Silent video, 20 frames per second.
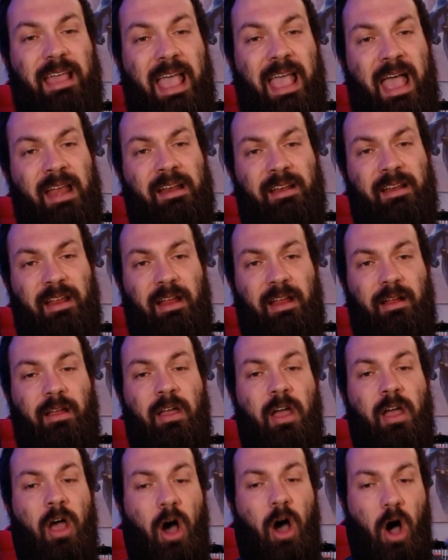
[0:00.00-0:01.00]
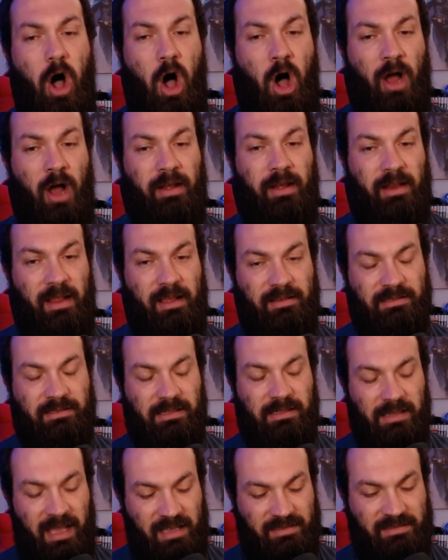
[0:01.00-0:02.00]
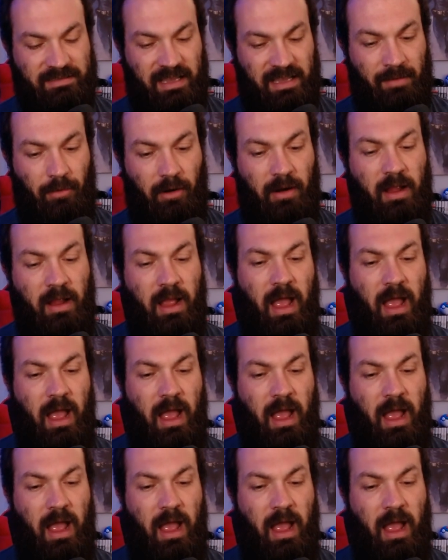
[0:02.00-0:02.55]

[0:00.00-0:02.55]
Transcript: editing on his lightsaber.